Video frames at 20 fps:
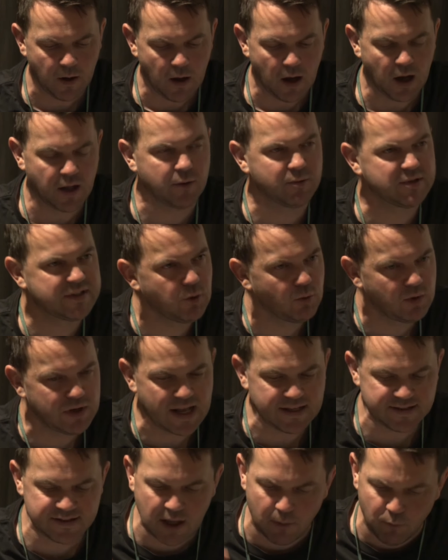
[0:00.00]
There were still
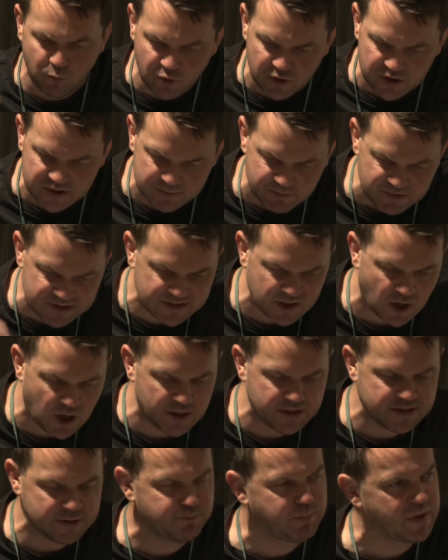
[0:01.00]
last emperors,
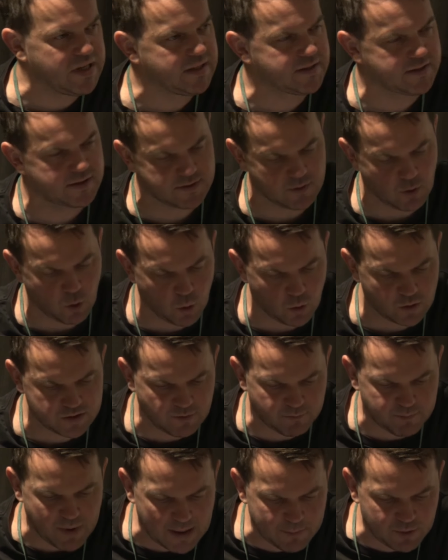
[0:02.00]
messiahs, beasts, whores
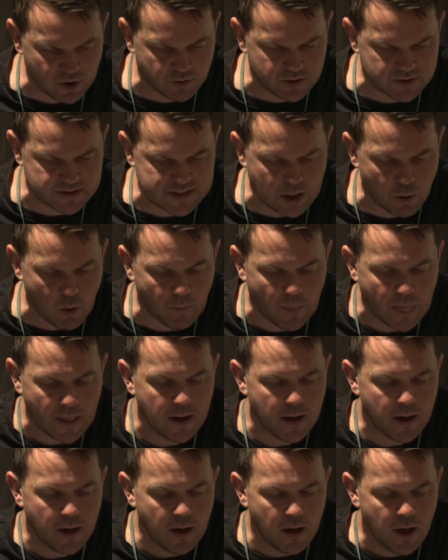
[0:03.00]
of Babylon, and so on.
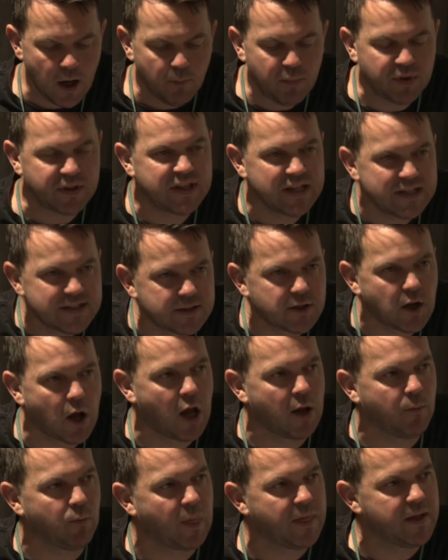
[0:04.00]
But this
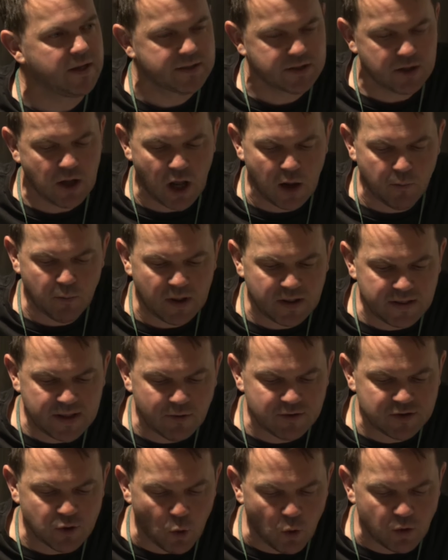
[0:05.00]
time, there
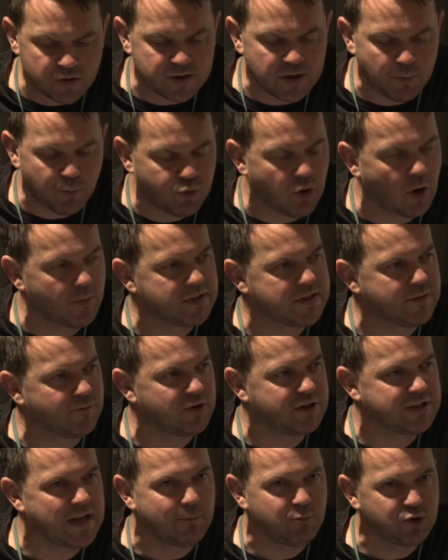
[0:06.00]
is also the promise of
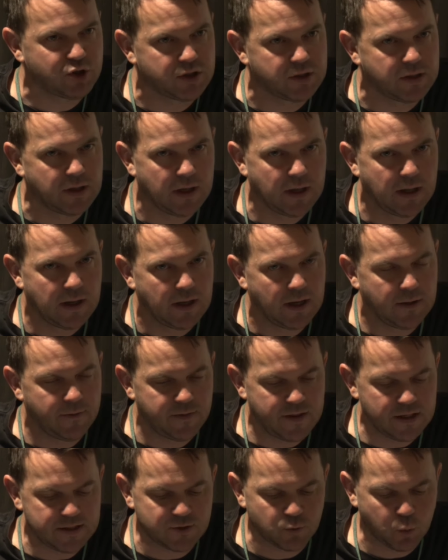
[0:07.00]
redemption in
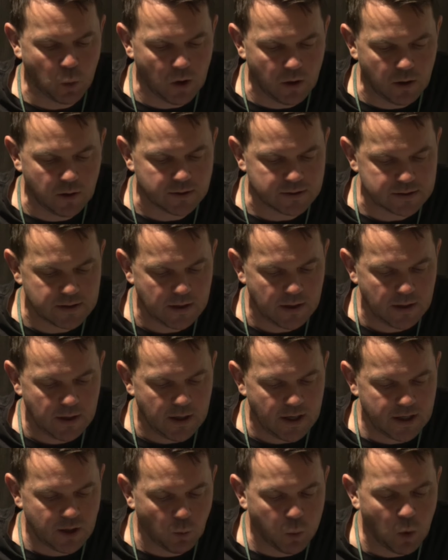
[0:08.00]
this world,
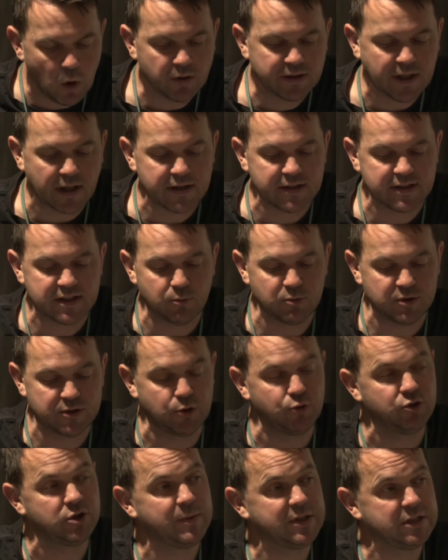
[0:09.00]
in a world that was
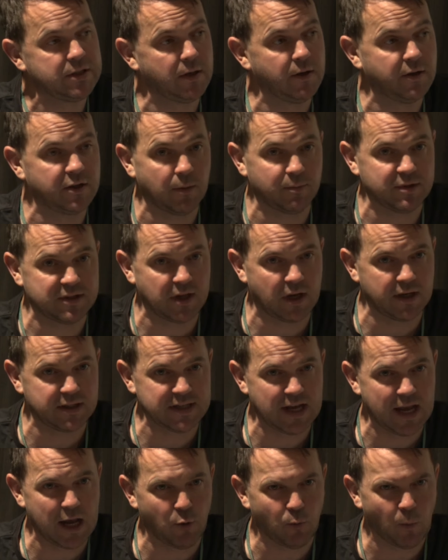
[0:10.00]
soon to be turned upside
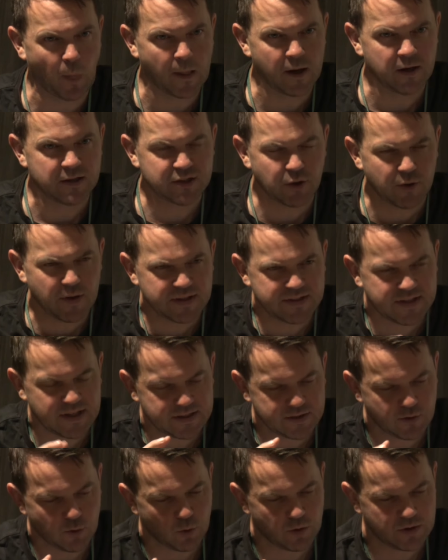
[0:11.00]
down. So there's
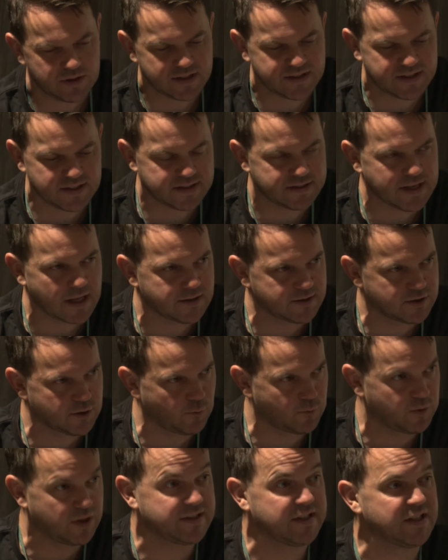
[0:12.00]

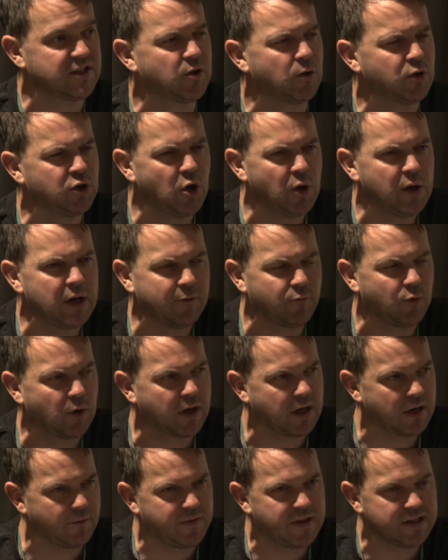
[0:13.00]
this yearning for a
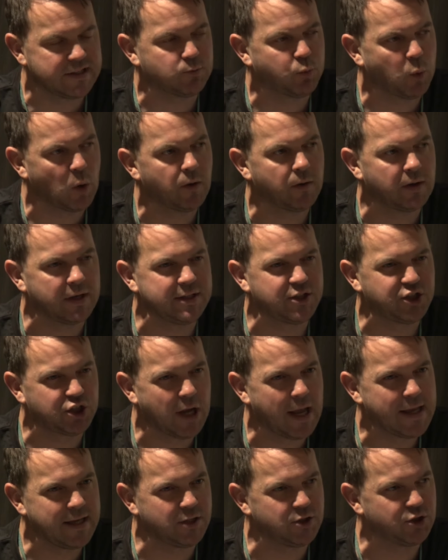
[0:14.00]
kind of this worldly
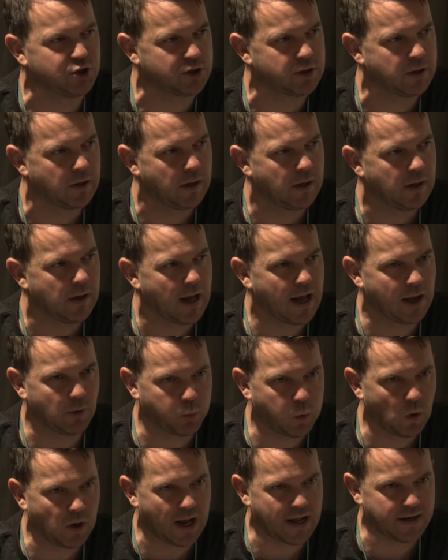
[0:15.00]
change at
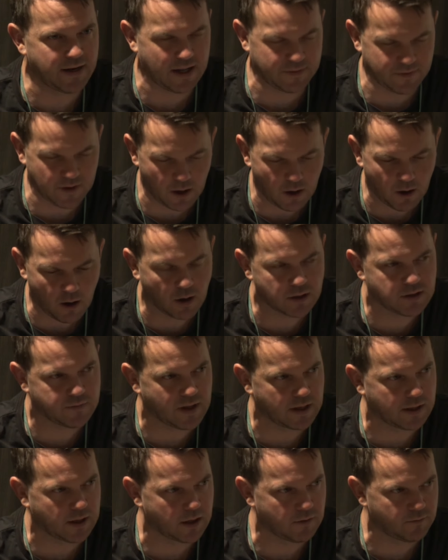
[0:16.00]
the heart of
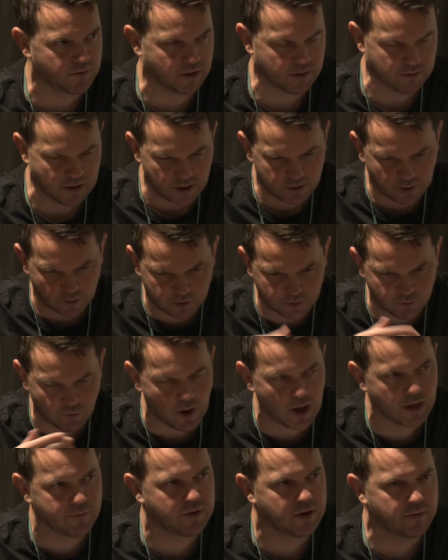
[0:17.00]
that kind of the
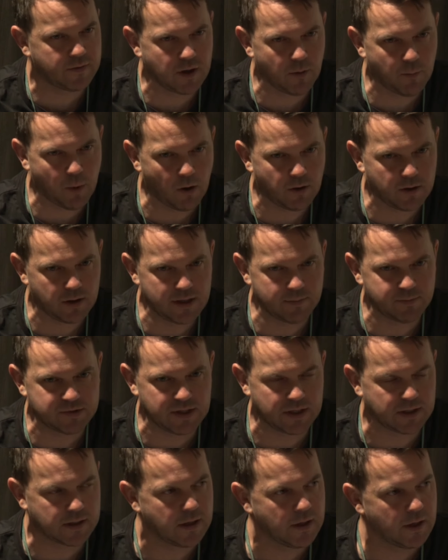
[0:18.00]
thriving of the
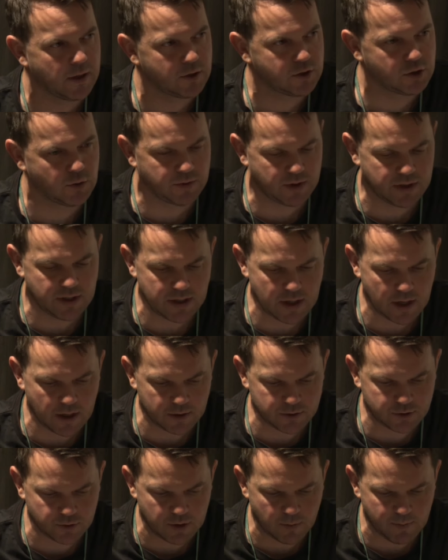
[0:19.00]
apocalyptic during
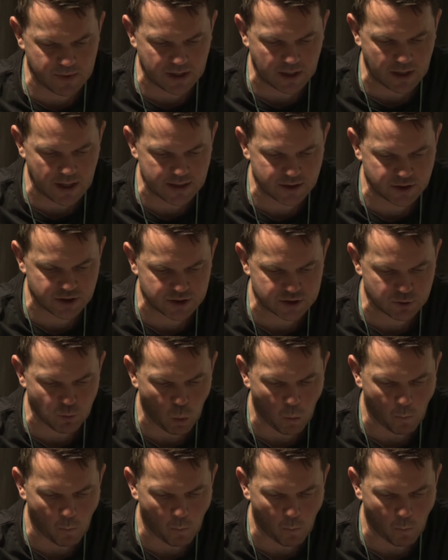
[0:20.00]
the Middle Ages.